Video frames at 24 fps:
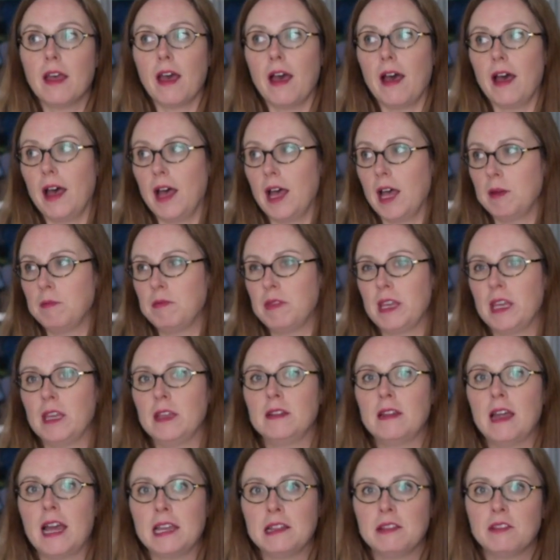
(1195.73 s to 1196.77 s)
I'm thinking
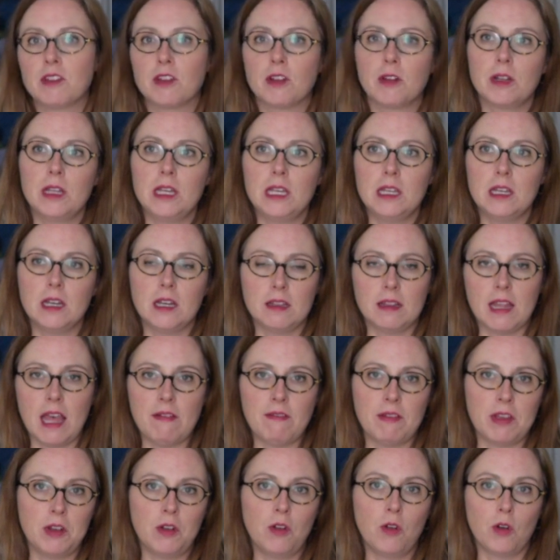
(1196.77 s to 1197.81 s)
9:30,
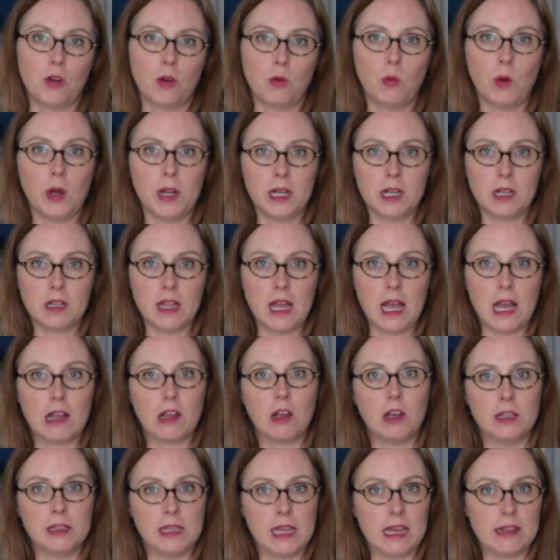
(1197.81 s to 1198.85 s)
11, or 1 o'clock
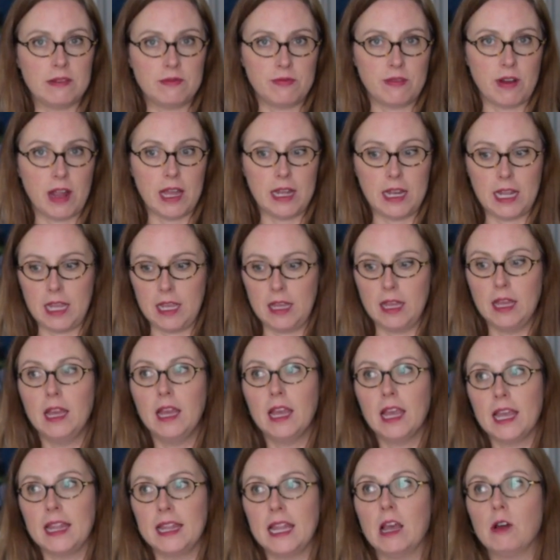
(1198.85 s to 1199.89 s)
on that Friday,
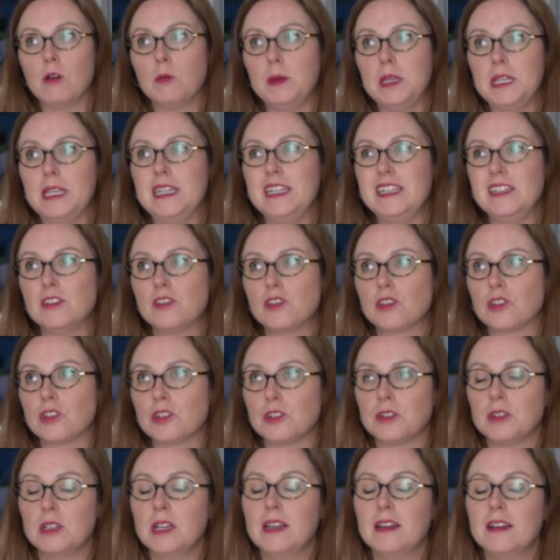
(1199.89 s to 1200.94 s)
and that would be
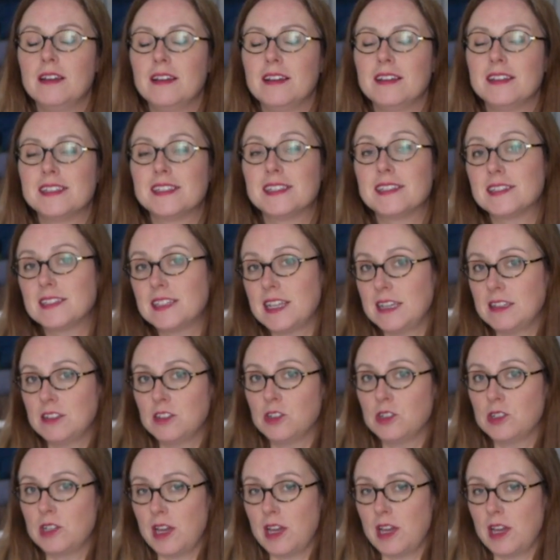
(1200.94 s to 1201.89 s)
Eastern Standard